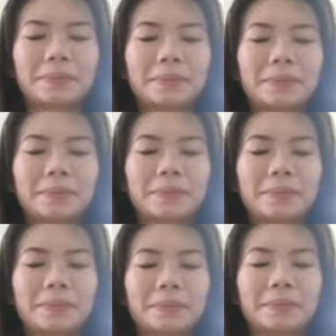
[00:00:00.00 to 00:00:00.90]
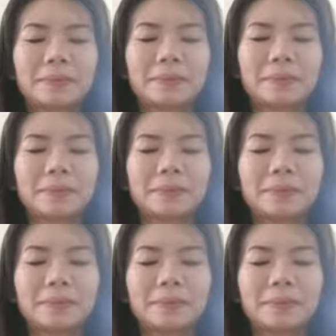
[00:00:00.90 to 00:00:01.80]

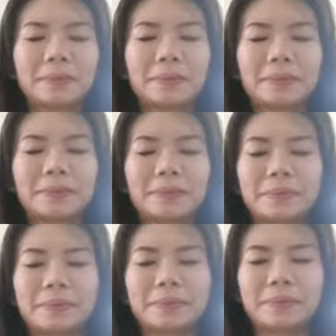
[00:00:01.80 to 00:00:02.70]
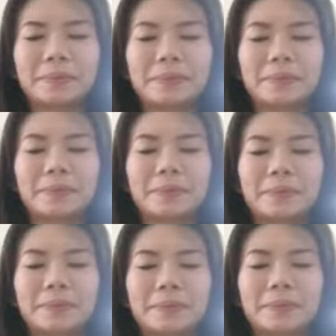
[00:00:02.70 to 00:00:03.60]

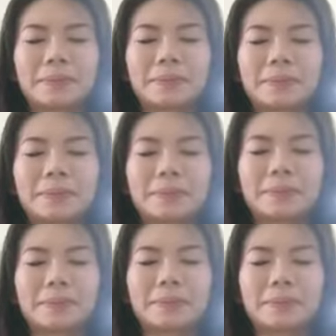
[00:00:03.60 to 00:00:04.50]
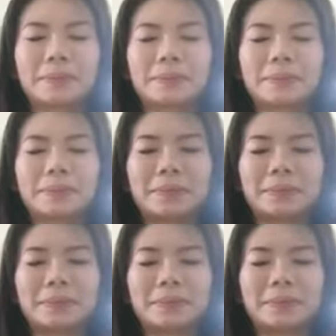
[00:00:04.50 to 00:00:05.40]

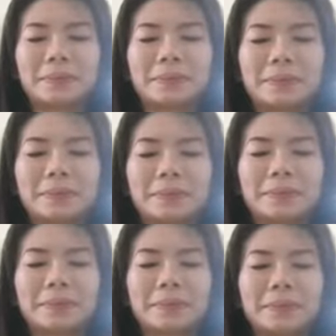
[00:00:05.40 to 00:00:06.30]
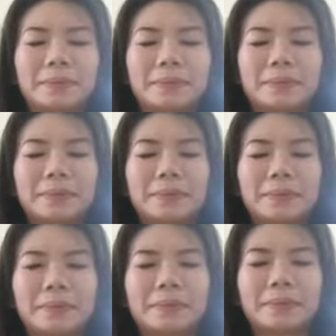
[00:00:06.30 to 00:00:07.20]

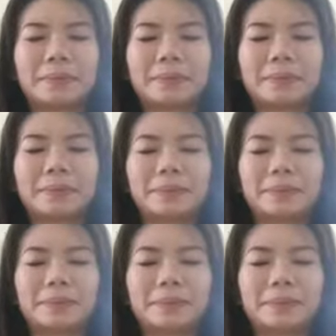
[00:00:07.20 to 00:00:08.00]
[no speech]